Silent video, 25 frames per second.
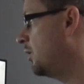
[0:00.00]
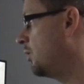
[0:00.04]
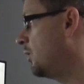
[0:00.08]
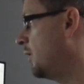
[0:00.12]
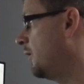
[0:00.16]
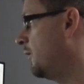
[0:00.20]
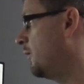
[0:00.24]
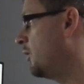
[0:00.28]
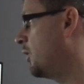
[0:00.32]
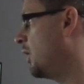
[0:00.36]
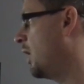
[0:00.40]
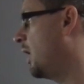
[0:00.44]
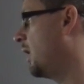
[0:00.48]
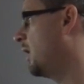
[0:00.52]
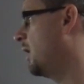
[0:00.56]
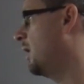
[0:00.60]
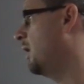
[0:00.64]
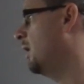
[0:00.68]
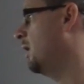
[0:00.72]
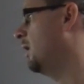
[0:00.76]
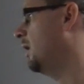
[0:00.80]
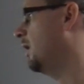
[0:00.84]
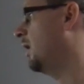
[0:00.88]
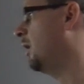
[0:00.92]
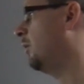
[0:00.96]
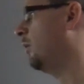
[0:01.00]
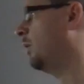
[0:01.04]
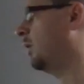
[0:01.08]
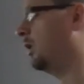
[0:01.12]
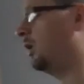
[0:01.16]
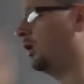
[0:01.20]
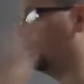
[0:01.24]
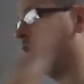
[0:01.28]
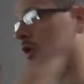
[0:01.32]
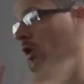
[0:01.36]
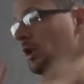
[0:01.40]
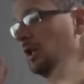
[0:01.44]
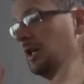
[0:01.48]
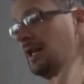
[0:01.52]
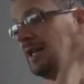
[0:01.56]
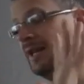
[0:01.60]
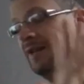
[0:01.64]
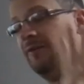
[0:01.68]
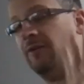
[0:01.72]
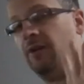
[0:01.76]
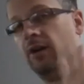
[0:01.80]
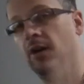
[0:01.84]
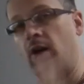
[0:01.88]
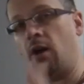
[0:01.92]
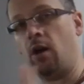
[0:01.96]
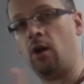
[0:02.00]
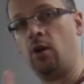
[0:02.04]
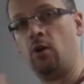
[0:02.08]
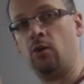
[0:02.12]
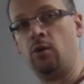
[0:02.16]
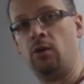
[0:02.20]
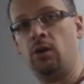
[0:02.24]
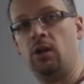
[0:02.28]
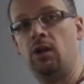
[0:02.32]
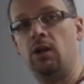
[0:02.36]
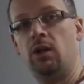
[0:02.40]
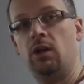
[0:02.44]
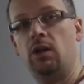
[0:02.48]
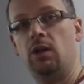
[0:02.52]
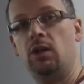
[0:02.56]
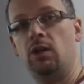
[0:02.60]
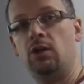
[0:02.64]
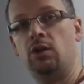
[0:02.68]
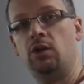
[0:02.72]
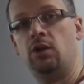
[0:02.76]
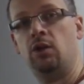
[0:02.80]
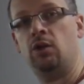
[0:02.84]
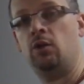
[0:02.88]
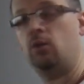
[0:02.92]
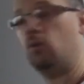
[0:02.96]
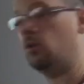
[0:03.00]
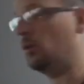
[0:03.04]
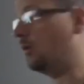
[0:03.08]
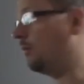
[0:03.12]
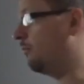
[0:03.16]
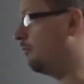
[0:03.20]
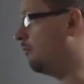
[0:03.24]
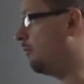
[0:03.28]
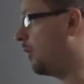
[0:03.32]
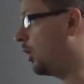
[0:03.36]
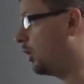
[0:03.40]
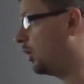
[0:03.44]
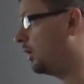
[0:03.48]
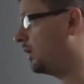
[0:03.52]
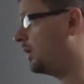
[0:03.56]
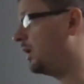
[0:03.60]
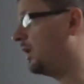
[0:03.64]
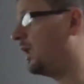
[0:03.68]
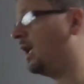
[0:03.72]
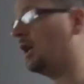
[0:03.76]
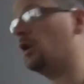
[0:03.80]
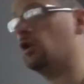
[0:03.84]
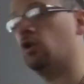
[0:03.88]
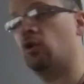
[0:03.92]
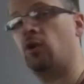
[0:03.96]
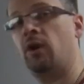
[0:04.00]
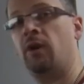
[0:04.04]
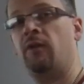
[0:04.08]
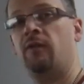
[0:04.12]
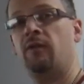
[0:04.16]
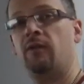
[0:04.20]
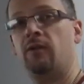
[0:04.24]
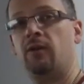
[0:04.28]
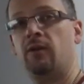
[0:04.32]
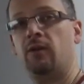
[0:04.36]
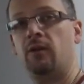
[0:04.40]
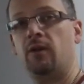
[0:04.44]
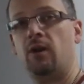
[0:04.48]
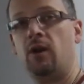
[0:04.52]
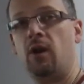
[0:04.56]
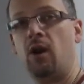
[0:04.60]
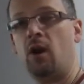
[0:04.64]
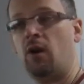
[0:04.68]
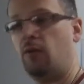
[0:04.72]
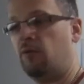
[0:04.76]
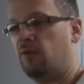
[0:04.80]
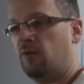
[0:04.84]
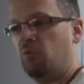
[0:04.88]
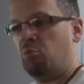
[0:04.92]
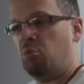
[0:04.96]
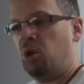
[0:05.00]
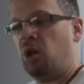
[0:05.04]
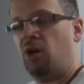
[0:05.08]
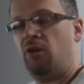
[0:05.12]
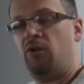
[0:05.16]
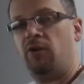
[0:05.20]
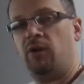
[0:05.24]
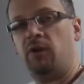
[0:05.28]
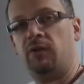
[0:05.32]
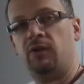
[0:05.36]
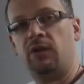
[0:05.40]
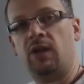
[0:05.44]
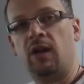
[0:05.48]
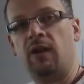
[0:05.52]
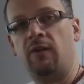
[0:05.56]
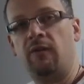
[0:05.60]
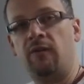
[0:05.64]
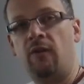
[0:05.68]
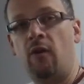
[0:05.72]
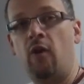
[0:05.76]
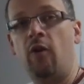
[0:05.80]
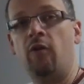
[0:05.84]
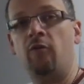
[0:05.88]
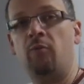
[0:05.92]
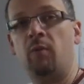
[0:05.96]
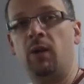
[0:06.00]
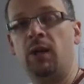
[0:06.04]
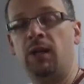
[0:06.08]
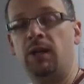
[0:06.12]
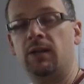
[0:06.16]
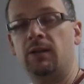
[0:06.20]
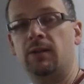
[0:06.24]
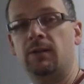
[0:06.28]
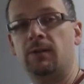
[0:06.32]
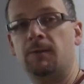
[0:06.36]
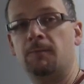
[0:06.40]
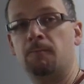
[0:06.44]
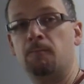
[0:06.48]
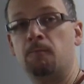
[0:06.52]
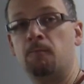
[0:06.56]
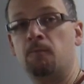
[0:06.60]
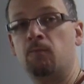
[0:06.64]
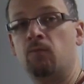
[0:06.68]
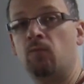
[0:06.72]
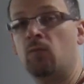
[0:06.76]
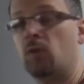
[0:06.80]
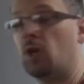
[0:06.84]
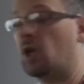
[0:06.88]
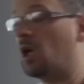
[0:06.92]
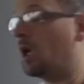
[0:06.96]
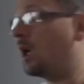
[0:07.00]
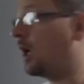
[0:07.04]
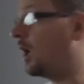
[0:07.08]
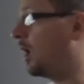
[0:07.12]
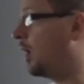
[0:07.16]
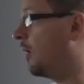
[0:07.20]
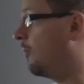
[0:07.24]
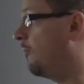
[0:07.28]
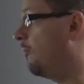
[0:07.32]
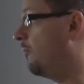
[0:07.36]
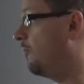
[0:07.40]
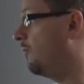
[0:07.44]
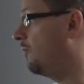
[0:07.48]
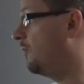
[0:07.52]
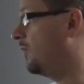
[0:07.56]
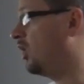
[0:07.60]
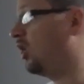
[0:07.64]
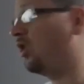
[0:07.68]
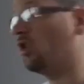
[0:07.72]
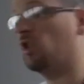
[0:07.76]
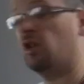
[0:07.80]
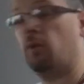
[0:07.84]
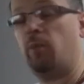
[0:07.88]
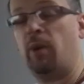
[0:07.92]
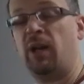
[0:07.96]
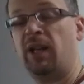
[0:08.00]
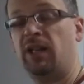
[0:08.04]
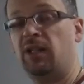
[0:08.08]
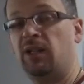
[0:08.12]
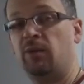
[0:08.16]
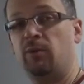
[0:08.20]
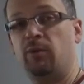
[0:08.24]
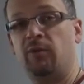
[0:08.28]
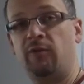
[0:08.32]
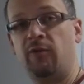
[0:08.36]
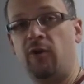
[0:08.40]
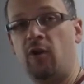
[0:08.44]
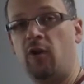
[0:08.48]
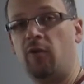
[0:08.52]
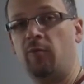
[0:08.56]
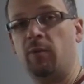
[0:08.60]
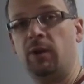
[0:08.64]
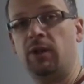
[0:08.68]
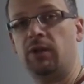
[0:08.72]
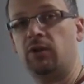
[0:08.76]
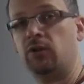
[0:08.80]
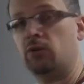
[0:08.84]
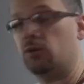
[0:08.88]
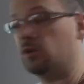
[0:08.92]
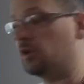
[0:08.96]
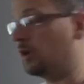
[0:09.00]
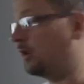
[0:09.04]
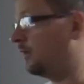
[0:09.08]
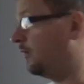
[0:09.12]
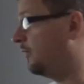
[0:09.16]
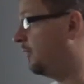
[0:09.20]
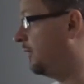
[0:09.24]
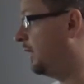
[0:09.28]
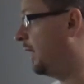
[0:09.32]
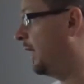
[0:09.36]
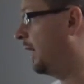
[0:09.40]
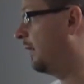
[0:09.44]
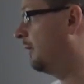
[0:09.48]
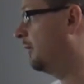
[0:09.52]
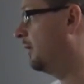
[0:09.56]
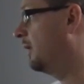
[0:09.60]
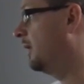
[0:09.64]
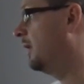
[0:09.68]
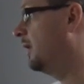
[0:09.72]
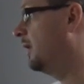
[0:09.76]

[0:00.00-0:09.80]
the drift tracking, and we're going to just leave it alone to monitor that drift over a period of say 5 minutes. Longer the better, but 5 minutes will do for now.